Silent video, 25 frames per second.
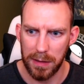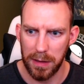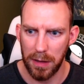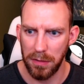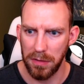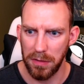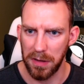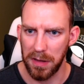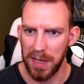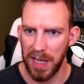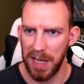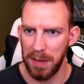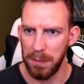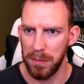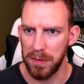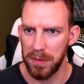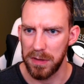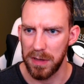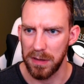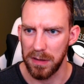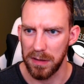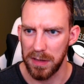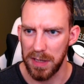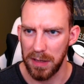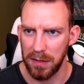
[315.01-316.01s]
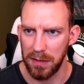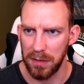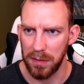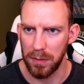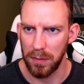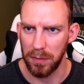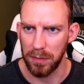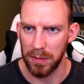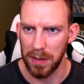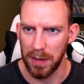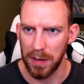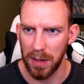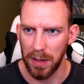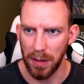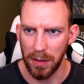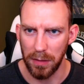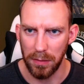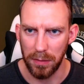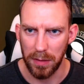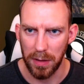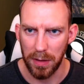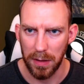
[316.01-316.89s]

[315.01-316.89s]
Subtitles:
load a game which doesn't take too long to load.